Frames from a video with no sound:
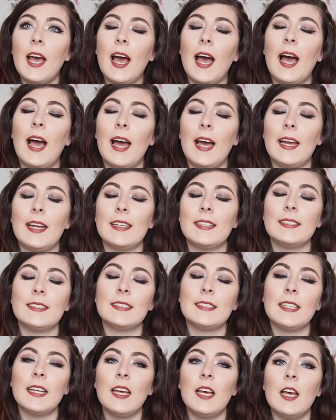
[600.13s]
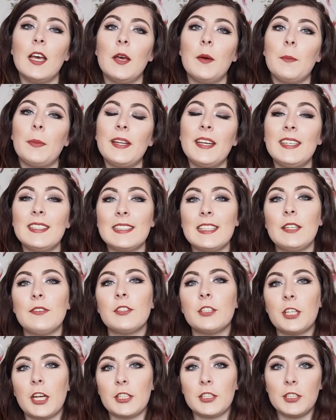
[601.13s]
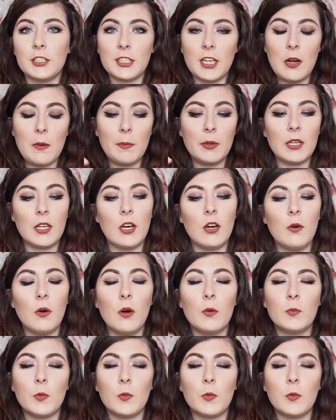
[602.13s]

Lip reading: And please leave suggestions down below on